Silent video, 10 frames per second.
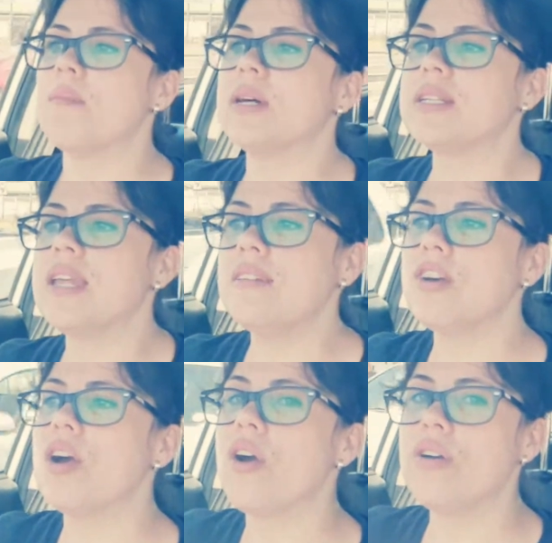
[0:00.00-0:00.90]
but
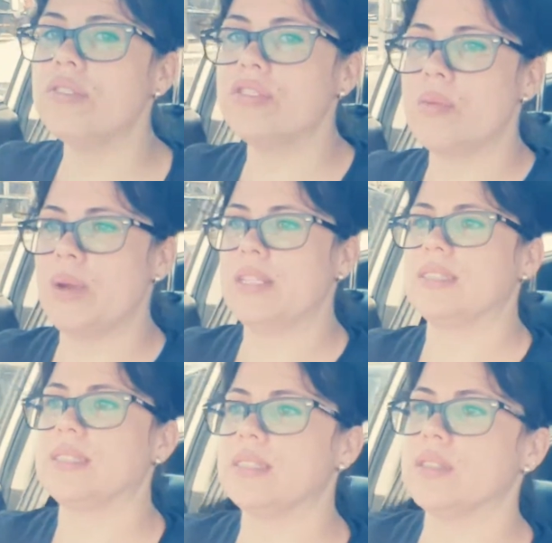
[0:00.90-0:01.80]
never over
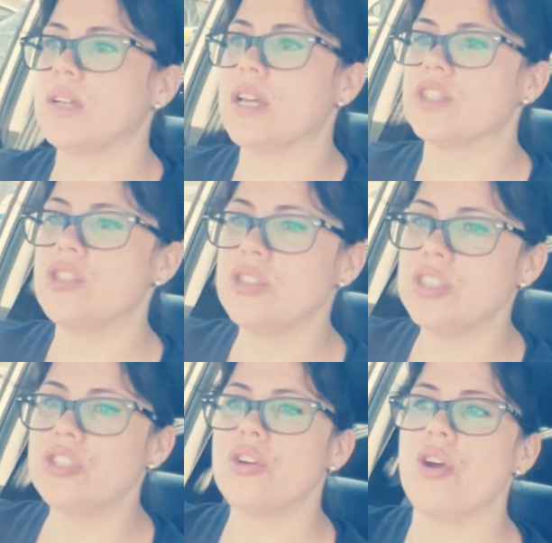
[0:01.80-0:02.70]
ferment it. As soon
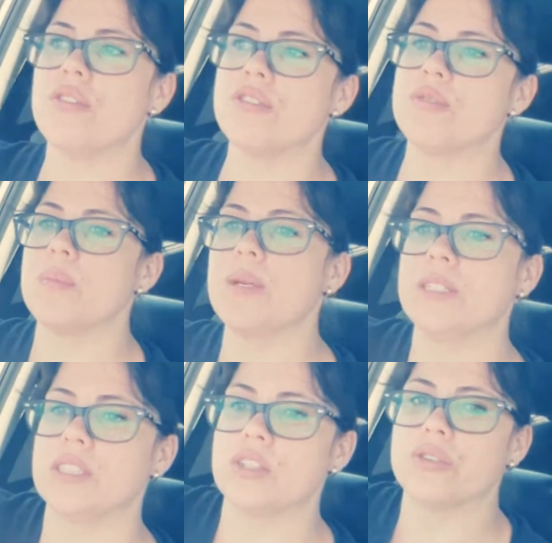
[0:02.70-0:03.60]
as you're over
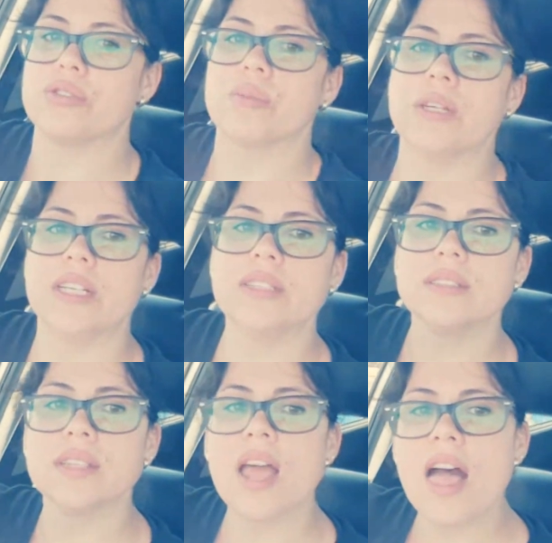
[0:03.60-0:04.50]
fermenting your ferment,
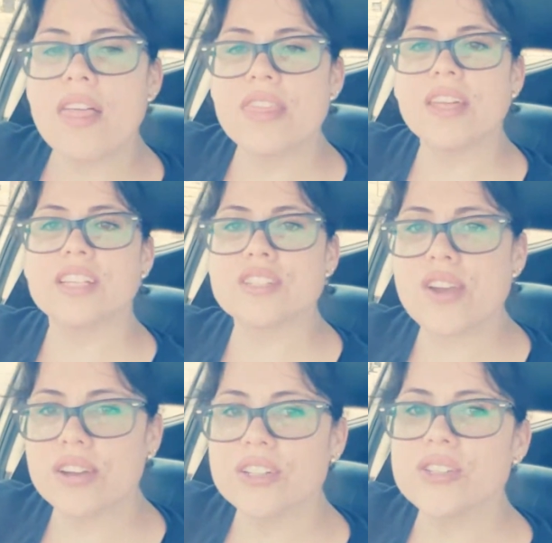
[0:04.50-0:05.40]
then it's
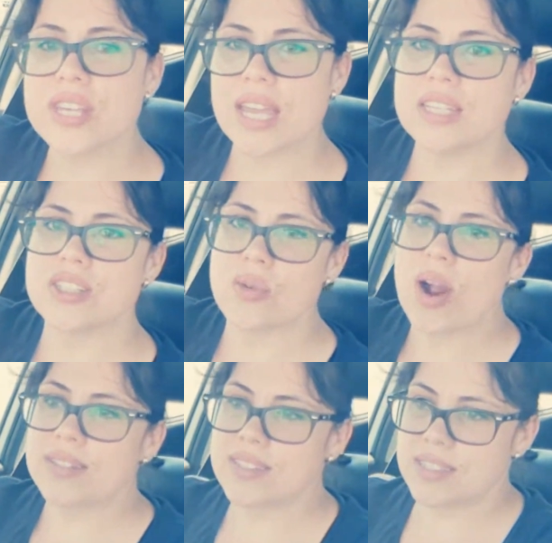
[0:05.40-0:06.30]
going to taste
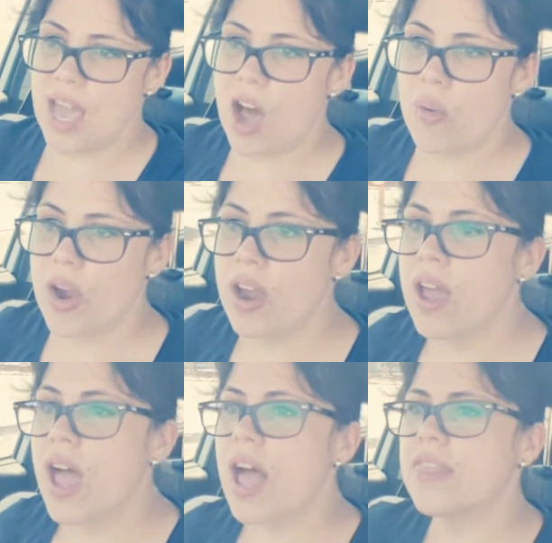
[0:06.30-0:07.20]
quite sour.
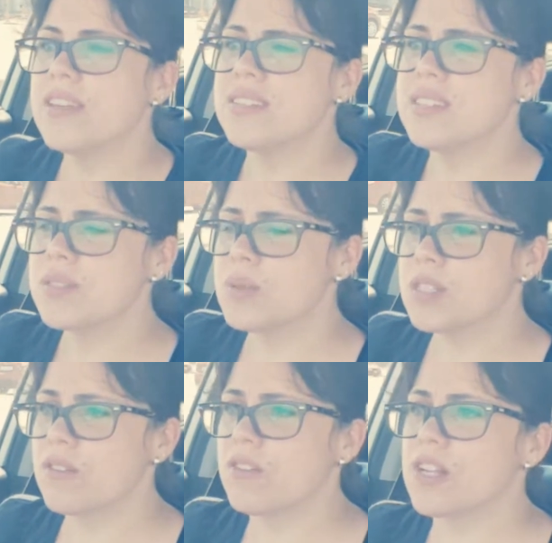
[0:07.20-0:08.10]
And this is
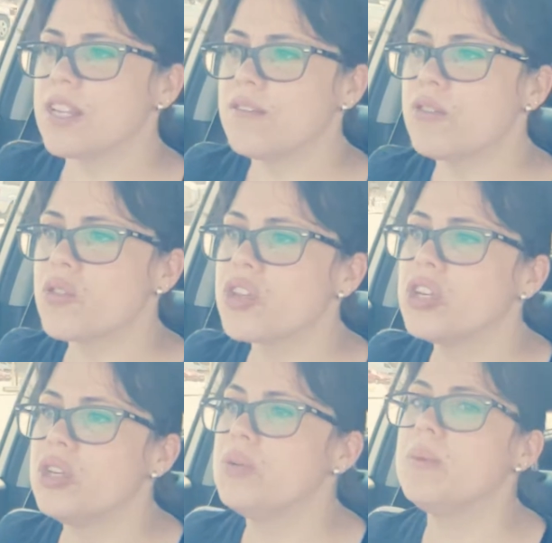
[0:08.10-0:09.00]
specifically for the
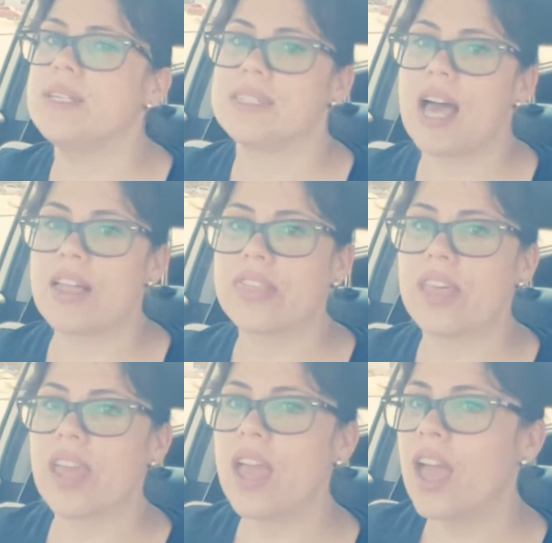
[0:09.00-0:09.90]
newbies out
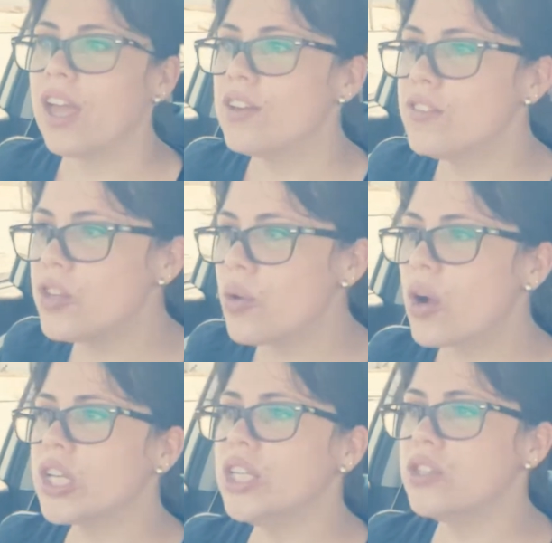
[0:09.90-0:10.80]
there. If you
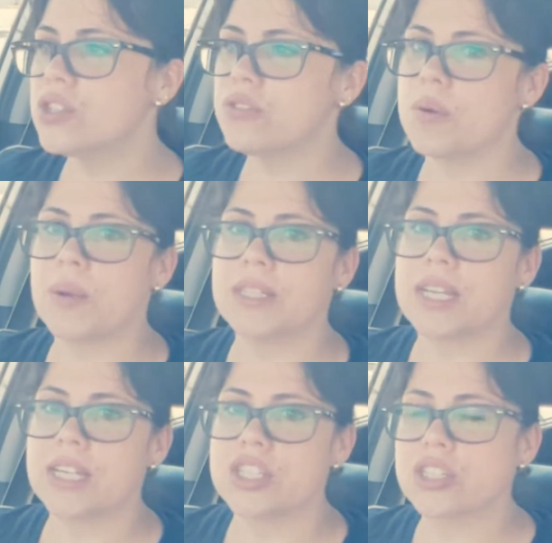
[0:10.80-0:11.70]
are new to
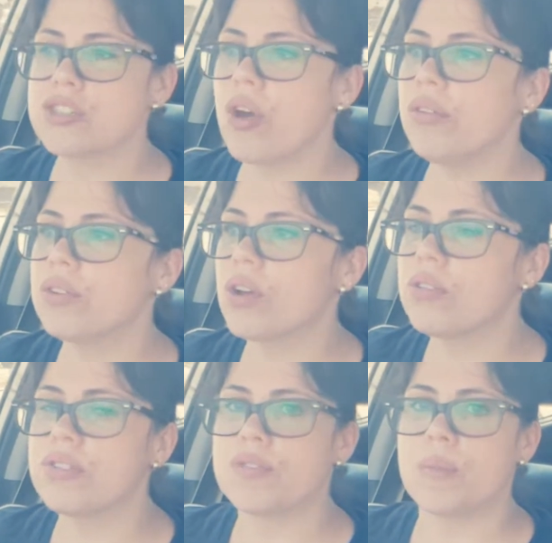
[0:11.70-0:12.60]
fermentation, don't
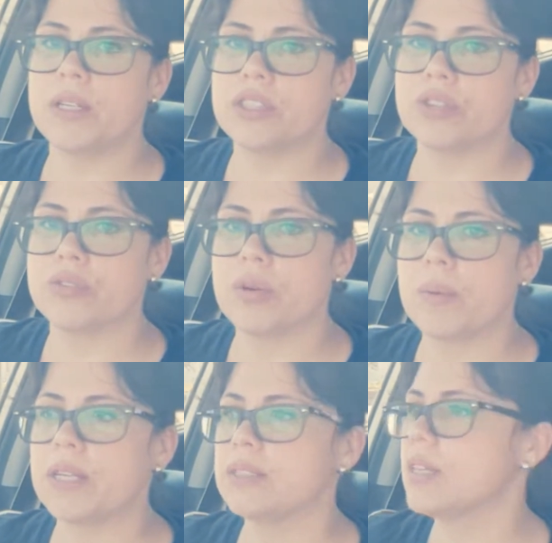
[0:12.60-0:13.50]
over ferment your
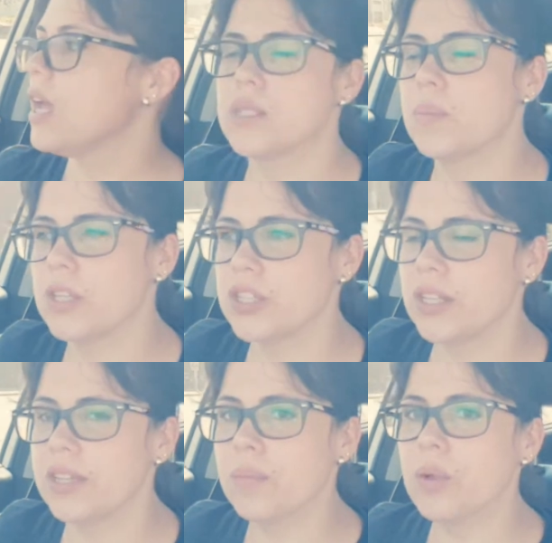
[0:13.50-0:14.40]
ferment,
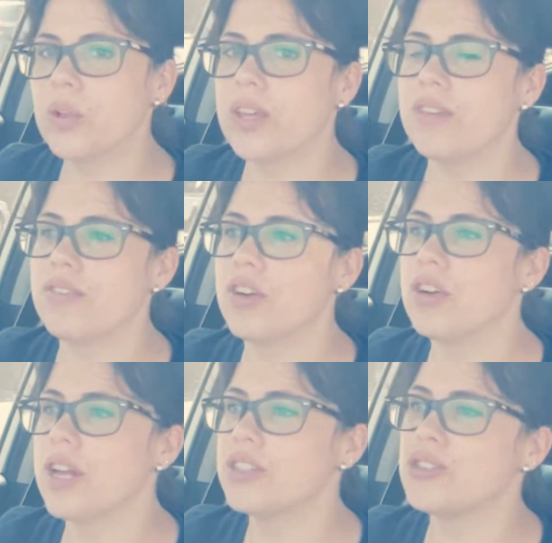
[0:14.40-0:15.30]
especially the milk
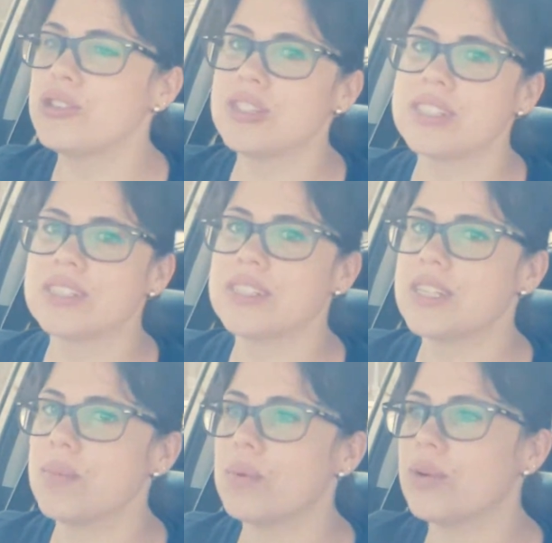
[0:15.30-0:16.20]
kefir. As soon as it
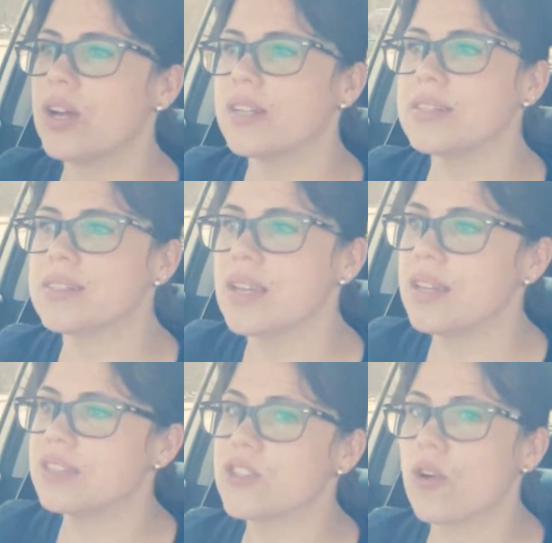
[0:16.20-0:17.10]
separates,
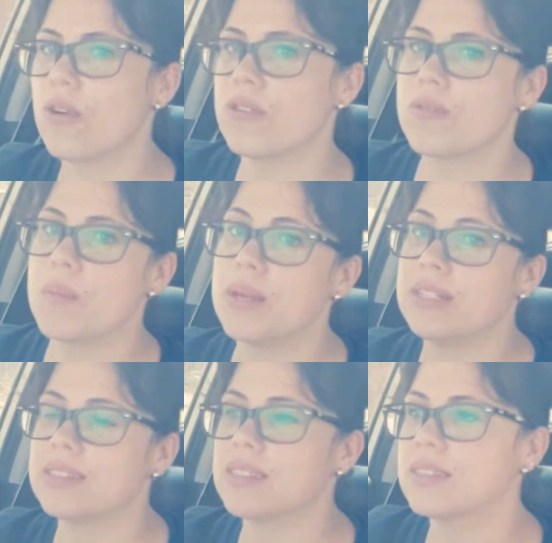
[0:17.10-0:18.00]
it's over
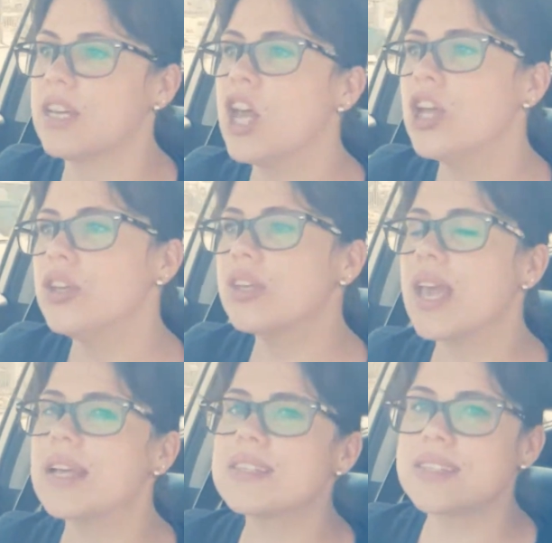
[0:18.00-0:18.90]
fermented. You
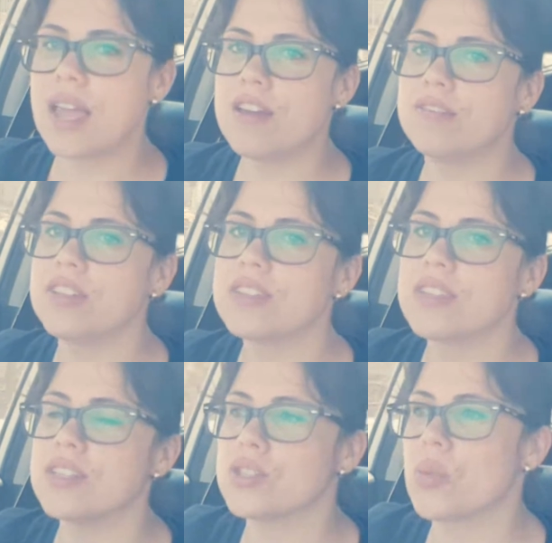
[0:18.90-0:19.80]
can save it.
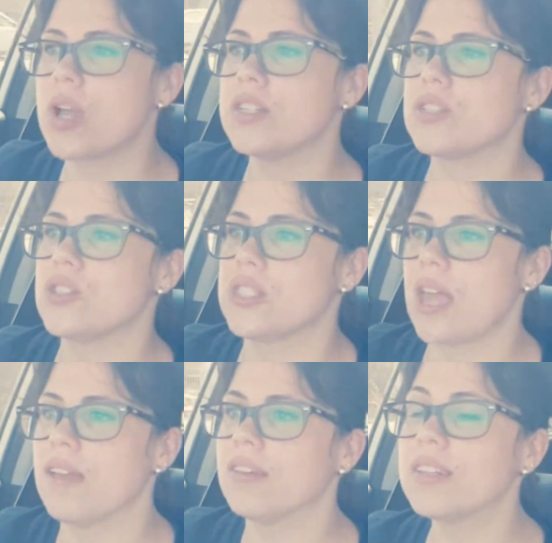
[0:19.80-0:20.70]
There's ways to
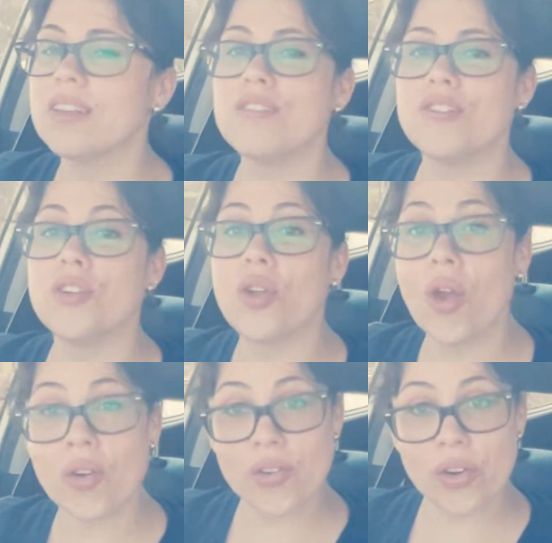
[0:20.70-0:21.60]
save it. If you
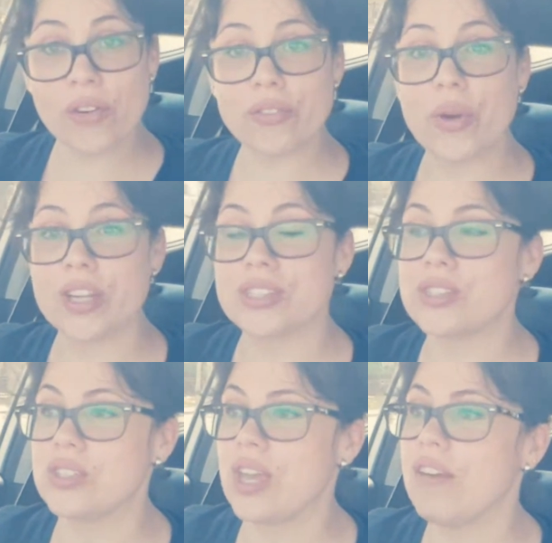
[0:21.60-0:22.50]
know of ways
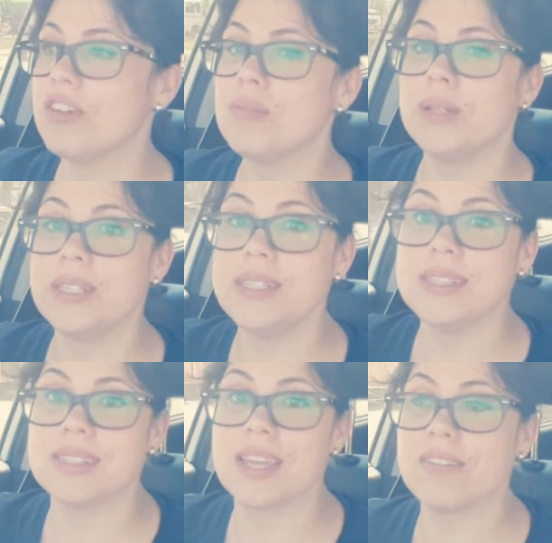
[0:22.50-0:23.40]
to save it,
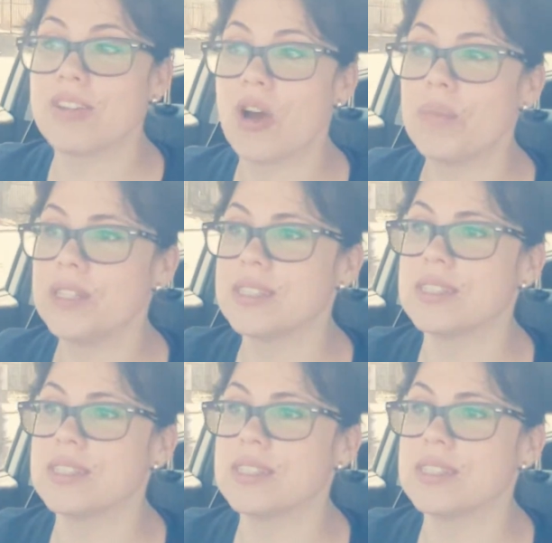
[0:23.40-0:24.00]
please keep comments